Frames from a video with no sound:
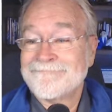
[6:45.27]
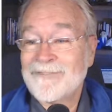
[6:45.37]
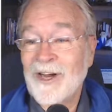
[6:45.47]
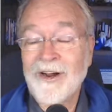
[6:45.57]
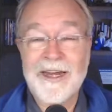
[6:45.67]

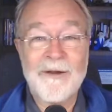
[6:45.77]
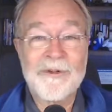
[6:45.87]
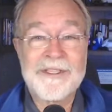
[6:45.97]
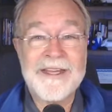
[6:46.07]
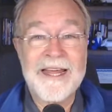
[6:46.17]
targeting
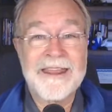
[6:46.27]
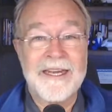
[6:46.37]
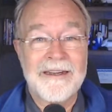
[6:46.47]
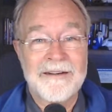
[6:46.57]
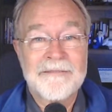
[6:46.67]
was
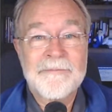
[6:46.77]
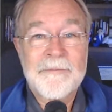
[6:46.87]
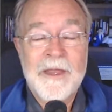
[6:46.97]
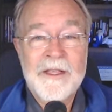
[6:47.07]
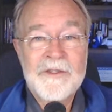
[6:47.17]
nothing.
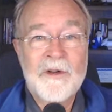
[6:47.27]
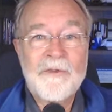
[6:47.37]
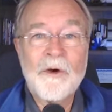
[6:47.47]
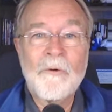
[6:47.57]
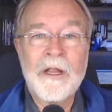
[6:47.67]
So if
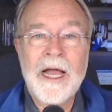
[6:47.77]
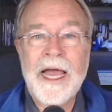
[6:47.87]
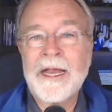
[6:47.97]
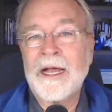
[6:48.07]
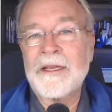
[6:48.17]
you're
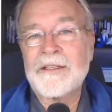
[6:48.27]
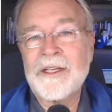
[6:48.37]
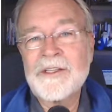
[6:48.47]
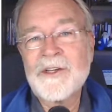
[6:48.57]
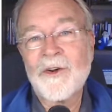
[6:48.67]
relying on
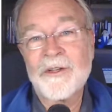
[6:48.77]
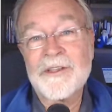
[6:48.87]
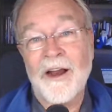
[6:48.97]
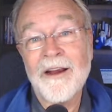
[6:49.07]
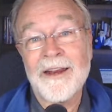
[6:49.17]
digital
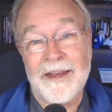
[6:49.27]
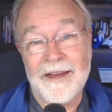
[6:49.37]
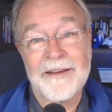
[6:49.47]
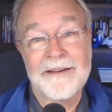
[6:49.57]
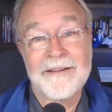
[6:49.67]

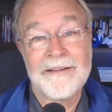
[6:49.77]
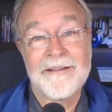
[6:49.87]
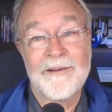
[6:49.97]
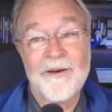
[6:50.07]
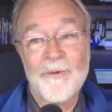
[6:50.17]
targeting,
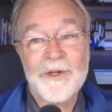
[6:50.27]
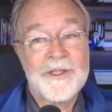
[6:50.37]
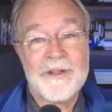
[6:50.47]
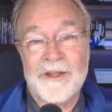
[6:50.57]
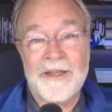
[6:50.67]

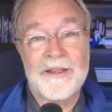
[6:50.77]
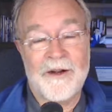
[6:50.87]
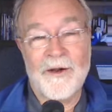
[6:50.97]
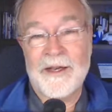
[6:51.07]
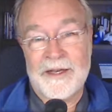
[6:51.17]
which, you
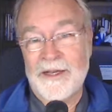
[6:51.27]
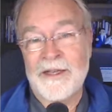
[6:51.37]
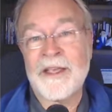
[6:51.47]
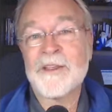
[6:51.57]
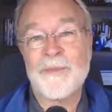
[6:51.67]
know,
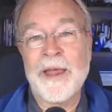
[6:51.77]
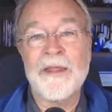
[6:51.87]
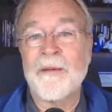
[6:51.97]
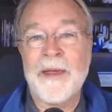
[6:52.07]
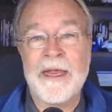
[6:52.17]
it has
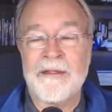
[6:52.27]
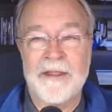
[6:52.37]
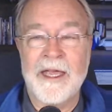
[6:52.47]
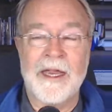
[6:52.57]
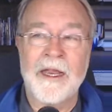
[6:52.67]
been the main
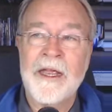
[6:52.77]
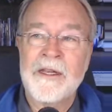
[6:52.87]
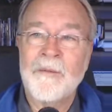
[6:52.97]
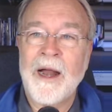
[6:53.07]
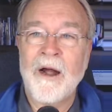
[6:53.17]
thing.
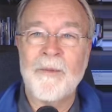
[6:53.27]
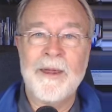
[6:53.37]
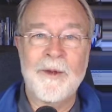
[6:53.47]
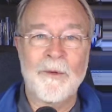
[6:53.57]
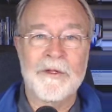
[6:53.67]
Tomorrow
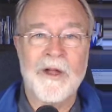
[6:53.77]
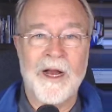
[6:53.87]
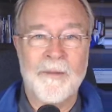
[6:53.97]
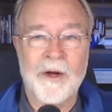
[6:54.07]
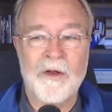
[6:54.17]
maybe we'll
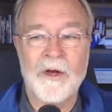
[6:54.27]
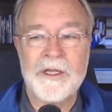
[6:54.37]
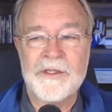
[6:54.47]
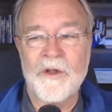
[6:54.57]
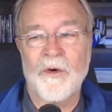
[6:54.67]
talk about
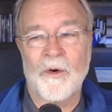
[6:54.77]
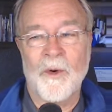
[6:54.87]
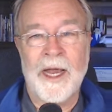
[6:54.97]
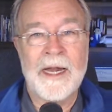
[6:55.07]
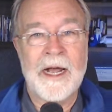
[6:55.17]
cookies going
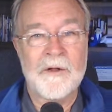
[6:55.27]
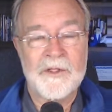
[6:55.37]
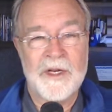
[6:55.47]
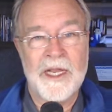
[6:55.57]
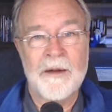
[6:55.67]
away and how it's
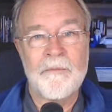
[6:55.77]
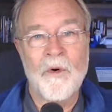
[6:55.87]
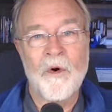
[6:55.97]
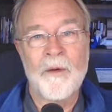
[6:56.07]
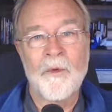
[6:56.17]
going to get
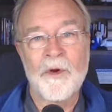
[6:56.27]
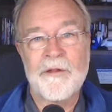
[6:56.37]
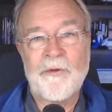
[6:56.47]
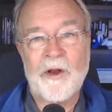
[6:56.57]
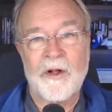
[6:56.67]
more and more
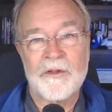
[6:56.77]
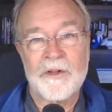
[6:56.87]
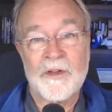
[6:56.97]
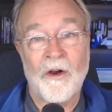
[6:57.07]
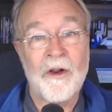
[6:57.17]
difficult to
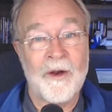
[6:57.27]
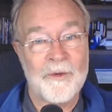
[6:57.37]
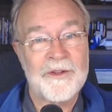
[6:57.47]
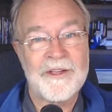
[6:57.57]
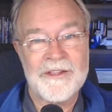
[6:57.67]
target
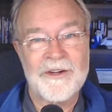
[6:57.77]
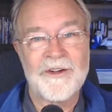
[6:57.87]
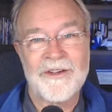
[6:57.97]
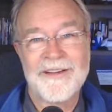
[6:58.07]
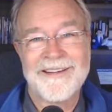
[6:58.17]
with digital.